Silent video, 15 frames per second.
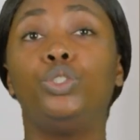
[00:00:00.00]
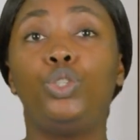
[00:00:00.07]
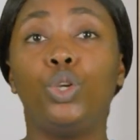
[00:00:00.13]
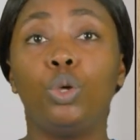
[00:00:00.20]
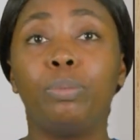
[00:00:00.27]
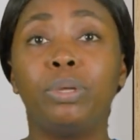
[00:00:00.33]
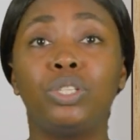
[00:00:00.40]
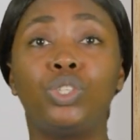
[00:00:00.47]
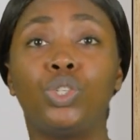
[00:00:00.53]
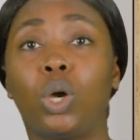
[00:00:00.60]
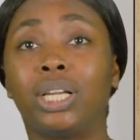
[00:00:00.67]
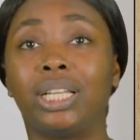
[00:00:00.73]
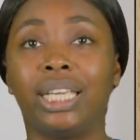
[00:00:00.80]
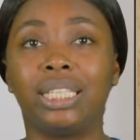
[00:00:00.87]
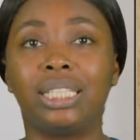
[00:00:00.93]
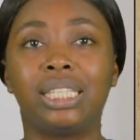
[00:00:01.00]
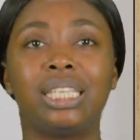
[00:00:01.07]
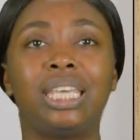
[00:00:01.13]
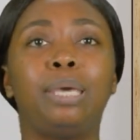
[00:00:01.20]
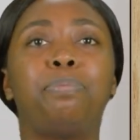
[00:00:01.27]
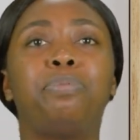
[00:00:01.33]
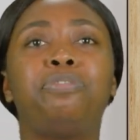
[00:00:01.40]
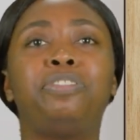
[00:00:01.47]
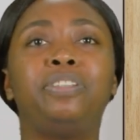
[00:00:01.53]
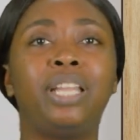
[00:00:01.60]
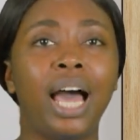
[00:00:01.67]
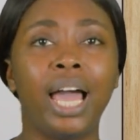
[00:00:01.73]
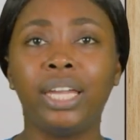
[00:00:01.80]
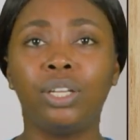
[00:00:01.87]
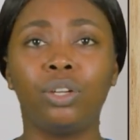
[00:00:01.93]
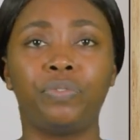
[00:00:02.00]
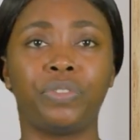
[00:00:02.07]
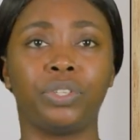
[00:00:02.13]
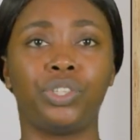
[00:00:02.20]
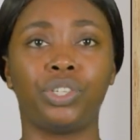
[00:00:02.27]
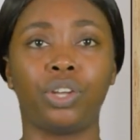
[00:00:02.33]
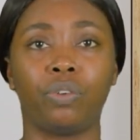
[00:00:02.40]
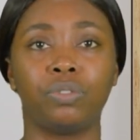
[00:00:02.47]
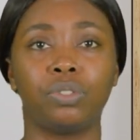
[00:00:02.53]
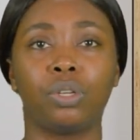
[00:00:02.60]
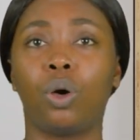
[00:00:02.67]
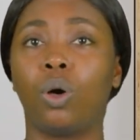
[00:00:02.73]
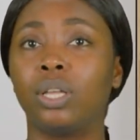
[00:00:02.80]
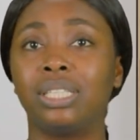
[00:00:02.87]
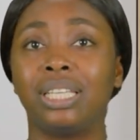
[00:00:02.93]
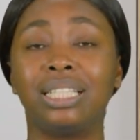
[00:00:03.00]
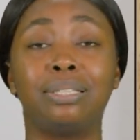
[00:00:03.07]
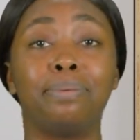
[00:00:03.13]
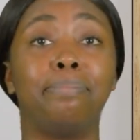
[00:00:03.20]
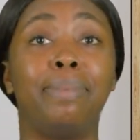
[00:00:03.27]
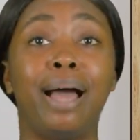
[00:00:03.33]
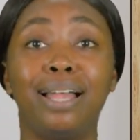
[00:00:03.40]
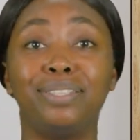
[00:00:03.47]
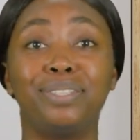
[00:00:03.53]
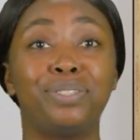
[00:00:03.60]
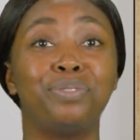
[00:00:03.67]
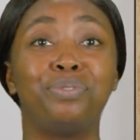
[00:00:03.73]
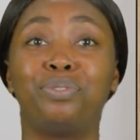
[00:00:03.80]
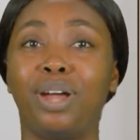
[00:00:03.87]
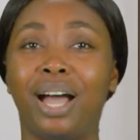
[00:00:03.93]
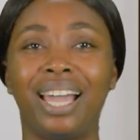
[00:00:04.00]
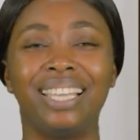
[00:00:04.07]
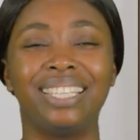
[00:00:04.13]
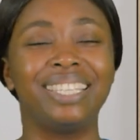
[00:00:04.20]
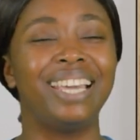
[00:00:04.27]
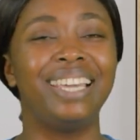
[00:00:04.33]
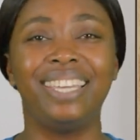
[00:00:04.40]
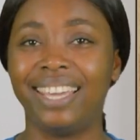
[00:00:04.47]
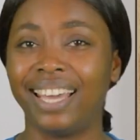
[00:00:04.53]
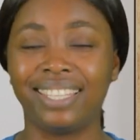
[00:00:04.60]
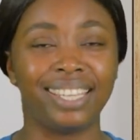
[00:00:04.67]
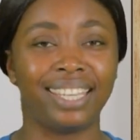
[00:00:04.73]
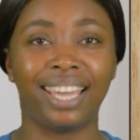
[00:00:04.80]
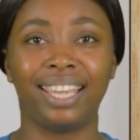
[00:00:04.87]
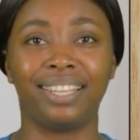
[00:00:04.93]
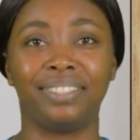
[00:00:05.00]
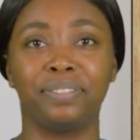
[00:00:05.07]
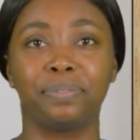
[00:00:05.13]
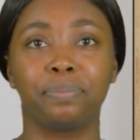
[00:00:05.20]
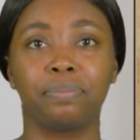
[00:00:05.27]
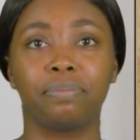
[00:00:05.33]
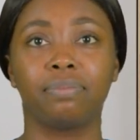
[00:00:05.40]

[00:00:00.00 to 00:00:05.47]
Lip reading: Duma's chocolates keep flying off the shelves, causing demand to rise yet again.